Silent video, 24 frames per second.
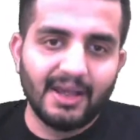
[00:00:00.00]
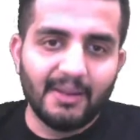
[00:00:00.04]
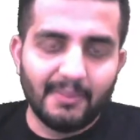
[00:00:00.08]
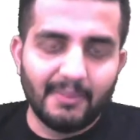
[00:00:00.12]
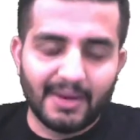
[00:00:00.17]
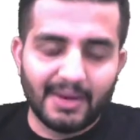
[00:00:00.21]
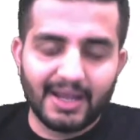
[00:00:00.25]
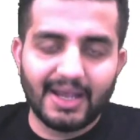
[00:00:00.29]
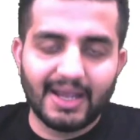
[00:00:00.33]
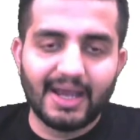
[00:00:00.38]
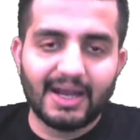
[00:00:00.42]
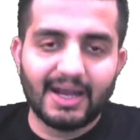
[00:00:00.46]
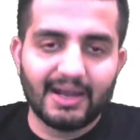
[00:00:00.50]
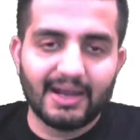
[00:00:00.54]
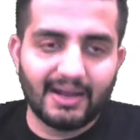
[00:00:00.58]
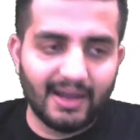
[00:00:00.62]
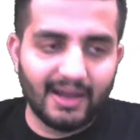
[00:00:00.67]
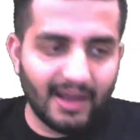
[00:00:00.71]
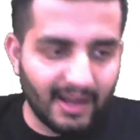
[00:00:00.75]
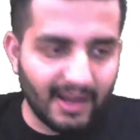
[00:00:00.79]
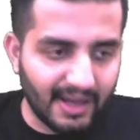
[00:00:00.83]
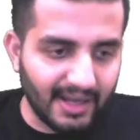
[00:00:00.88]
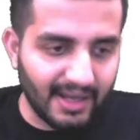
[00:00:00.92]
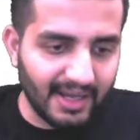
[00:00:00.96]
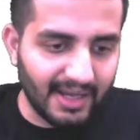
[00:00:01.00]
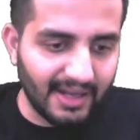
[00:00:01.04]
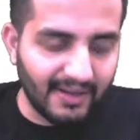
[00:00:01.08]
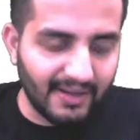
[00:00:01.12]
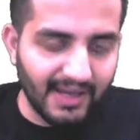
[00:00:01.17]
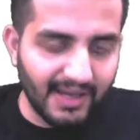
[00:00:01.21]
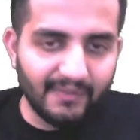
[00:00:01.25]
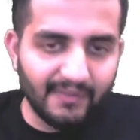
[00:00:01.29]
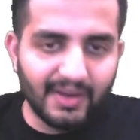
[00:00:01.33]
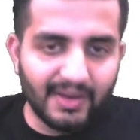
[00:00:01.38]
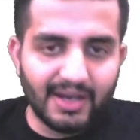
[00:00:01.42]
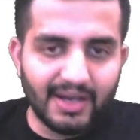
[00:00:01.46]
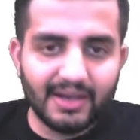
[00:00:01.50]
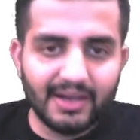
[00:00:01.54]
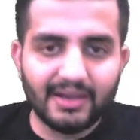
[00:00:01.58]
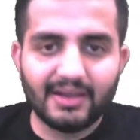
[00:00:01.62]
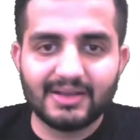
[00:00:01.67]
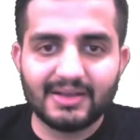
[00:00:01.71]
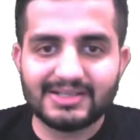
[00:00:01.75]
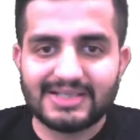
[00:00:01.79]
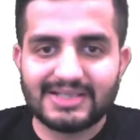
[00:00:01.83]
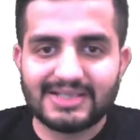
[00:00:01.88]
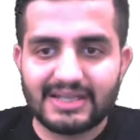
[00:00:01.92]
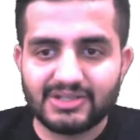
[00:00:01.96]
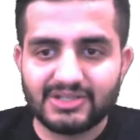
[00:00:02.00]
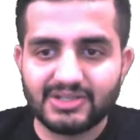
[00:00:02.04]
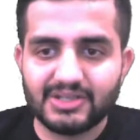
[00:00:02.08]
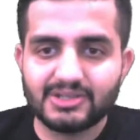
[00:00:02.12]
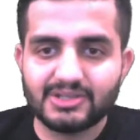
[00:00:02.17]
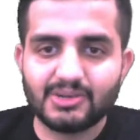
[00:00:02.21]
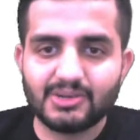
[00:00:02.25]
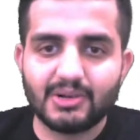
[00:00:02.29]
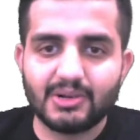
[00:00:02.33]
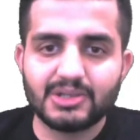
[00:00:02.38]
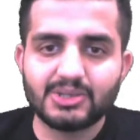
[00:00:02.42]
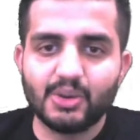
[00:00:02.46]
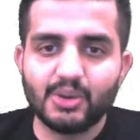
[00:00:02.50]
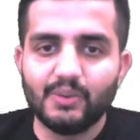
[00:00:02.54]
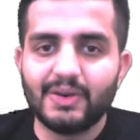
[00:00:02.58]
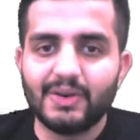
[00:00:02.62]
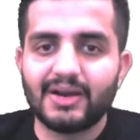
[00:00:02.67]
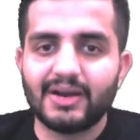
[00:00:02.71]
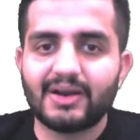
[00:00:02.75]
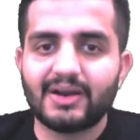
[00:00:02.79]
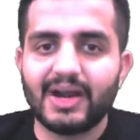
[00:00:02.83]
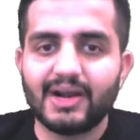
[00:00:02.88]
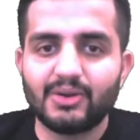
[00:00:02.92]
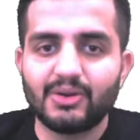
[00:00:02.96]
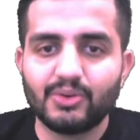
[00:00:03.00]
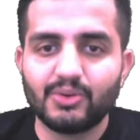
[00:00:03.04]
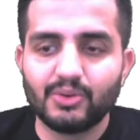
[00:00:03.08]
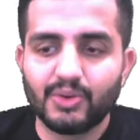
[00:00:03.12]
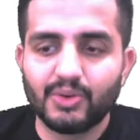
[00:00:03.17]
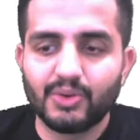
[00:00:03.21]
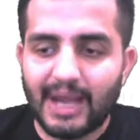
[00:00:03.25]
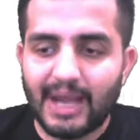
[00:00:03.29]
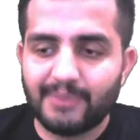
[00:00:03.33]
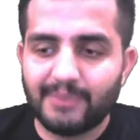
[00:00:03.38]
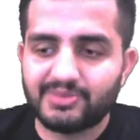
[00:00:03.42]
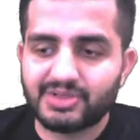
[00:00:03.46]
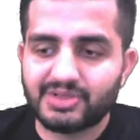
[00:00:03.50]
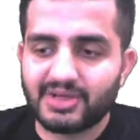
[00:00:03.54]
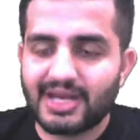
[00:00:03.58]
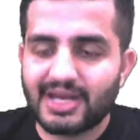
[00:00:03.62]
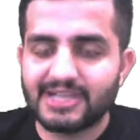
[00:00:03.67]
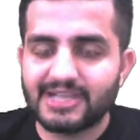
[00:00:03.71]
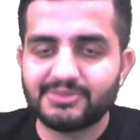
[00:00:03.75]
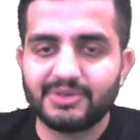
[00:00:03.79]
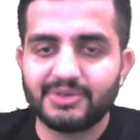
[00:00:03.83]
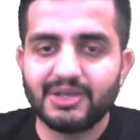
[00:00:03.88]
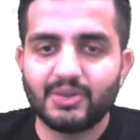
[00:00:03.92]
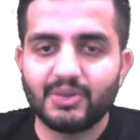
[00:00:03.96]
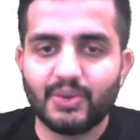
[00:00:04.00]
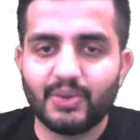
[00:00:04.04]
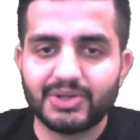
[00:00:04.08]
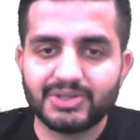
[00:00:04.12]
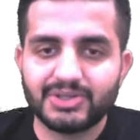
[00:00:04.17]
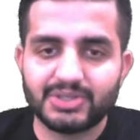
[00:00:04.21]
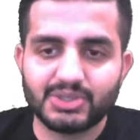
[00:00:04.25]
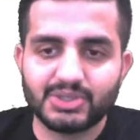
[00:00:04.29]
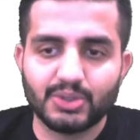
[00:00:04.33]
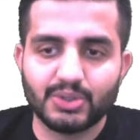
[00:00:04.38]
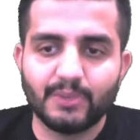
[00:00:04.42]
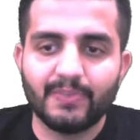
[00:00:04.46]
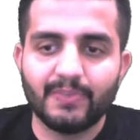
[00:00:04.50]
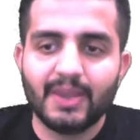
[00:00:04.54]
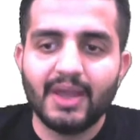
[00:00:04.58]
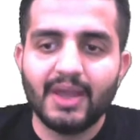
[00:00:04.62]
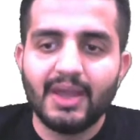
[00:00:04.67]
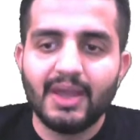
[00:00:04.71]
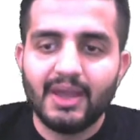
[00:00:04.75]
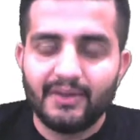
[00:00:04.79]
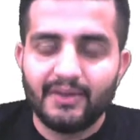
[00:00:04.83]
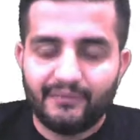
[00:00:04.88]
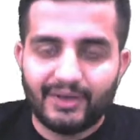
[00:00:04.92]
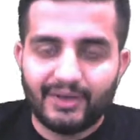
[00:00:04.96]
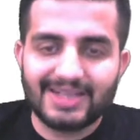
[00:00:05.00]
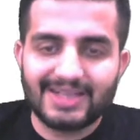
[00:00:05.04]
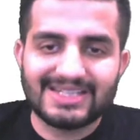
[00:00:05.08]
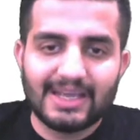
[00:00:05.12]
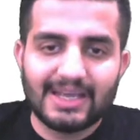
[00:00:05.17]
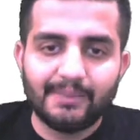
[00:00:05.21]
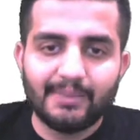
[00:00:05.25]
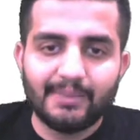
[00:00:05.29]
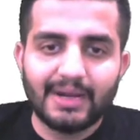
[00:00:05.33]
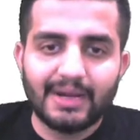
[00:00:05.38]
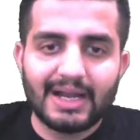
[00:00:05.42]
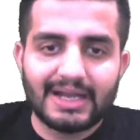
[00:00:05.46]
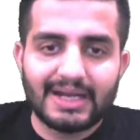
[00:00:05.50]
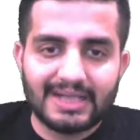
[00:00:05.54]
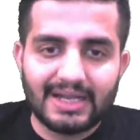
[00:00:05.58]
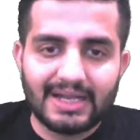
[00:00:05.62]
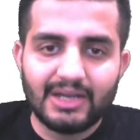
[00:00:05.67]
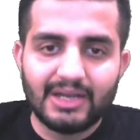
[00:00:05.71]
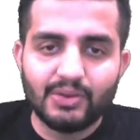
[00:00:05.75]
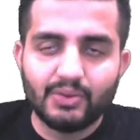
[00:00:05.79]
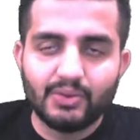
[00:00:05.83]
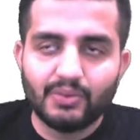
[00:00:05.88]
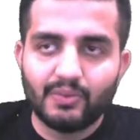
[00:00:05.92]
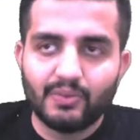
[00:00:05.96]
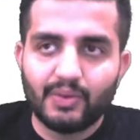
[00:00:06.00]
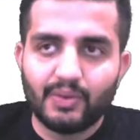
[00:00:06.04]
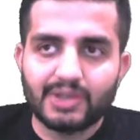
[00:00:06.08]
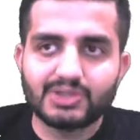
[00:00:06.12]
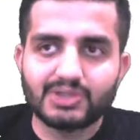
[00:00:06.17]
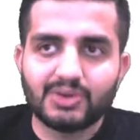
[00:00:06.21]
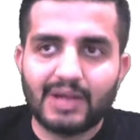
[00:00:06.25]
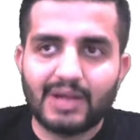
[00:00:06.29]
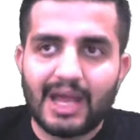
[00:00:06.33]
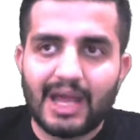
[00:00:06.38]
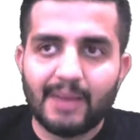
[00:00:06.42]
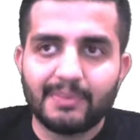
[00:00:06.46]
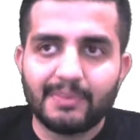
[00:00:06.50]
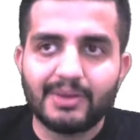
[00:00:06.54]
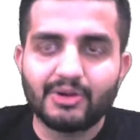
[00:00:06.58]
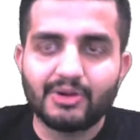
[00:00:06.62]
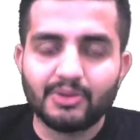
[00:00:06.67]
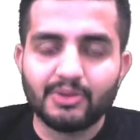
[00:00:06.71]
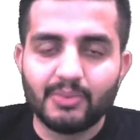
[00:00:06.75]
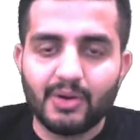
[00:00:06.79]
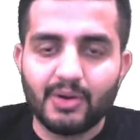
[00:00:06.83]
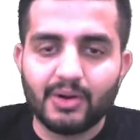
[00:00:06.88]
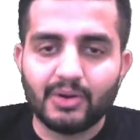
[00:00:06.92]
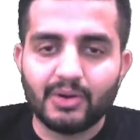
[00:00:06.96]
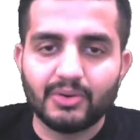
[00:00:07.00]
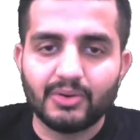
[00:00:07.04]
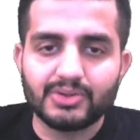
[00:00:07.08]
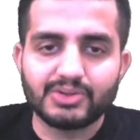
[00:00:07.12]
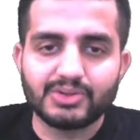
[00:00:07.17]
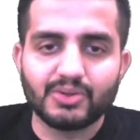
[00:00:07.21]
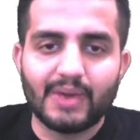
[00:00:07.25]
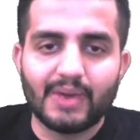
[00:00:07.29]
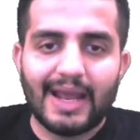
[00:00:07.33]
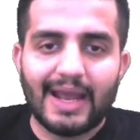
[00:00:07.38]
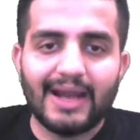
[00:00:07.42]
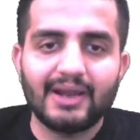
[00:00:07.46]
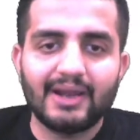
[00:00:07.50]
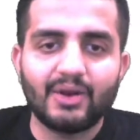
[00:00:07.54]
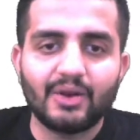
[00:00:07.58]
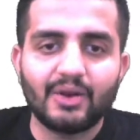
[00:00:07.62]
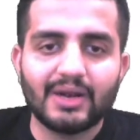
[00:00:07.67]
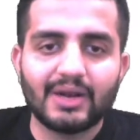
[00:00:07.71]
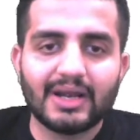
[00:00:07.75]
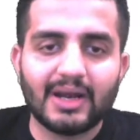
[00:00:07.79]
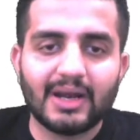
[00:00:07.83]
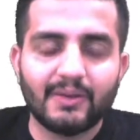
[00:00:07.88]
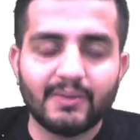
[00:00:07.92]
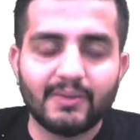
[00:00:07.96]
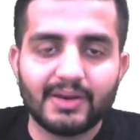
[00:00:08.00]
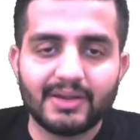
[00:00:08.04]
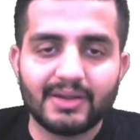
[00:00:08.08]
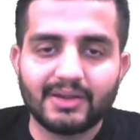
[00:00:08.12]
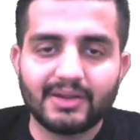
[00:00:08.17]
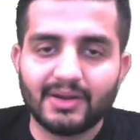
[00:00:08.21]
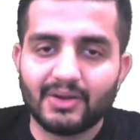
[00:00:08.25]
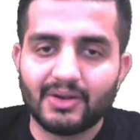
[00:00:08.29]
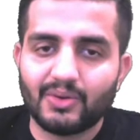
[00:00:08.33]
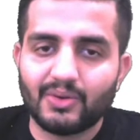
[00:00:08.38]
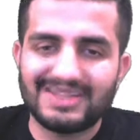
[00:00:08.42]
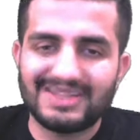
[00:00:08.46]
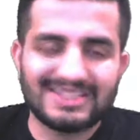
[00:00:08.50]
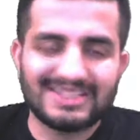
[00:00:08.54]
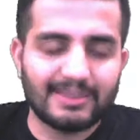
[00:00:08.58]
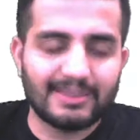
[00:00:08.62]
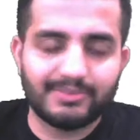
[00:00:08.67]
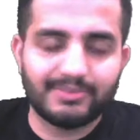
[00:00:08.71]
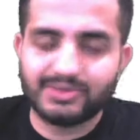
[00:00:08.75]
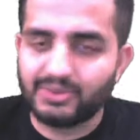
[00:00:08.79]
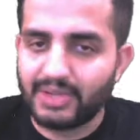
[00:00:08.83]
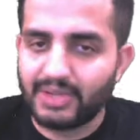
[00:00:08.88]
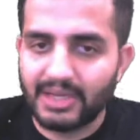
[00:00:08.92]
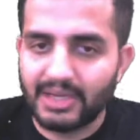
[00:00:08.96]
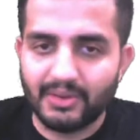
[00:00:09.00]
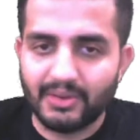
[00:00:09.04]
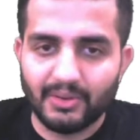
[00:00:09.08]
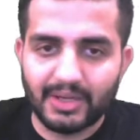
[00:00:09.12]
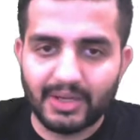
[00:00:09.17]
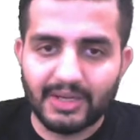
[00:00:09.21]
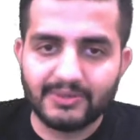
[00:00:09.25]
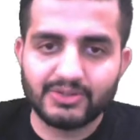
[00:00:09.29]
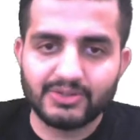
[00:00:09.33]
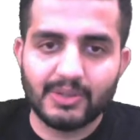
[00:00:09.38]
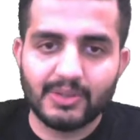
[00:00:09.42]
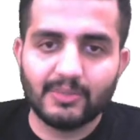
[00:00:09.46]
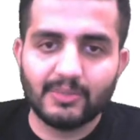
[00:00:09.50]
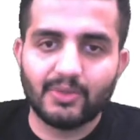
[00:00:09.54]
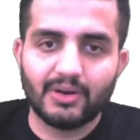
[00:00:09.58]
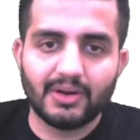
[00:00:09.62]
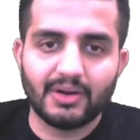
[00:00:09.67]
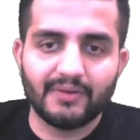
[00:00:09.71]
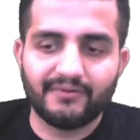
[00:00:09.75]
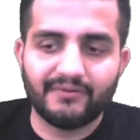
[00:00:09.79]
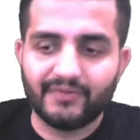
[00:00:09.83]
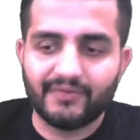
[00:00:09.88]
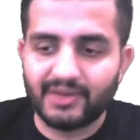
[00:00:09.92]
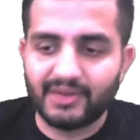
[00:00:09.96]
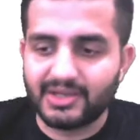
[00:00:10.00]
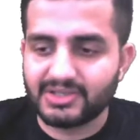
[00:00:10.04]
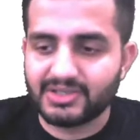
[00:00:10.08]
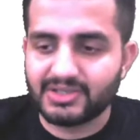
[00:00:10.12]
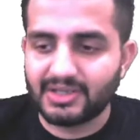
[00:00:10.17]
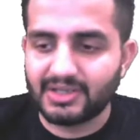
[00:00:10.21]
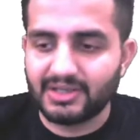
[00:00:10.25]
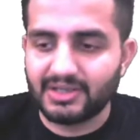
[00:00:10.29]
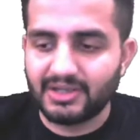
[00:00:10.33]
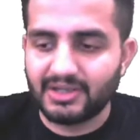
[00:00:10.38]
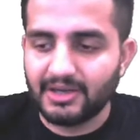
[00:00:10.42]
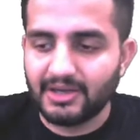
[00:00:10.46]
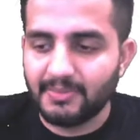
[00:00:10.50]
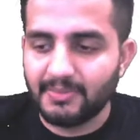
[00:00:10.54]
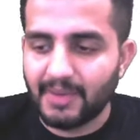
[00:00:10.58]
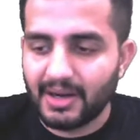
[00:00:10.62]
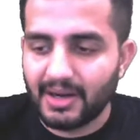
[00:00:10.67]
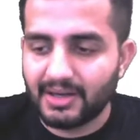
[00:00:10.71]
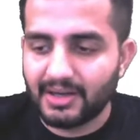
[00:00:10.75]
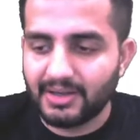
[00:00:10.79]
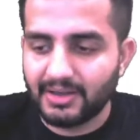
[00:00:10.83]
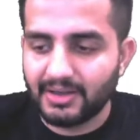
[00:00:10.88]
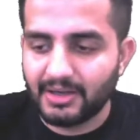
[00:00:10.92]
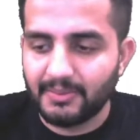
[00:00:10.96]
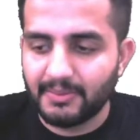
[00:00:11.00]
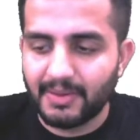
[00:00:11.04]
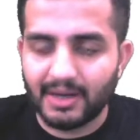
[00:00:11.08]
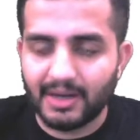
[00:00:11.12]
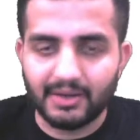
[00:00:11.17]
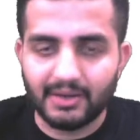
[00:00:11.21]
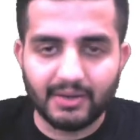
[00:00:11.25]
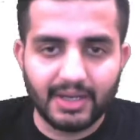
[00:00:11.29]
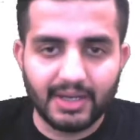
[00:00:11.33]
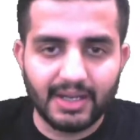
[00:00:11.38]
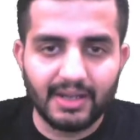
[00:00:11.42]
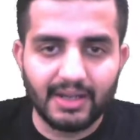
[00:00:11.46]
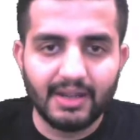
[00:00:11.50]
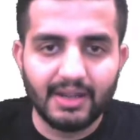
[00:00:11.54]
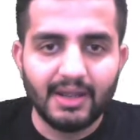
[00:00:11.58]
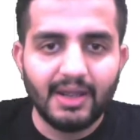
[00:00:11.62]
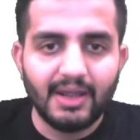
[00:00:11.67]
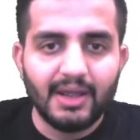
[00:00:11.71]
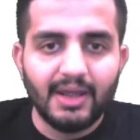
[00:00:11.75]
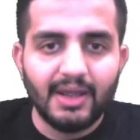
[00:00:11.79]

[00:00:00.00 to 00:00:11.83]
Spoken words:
But again, even in the sessions also, we'll try to capture as many questions. So for example, I'll tell you what's going to happen tomorrow. So I'm going to cover the concepts today. Okay, so I'm going to finish the theory part today.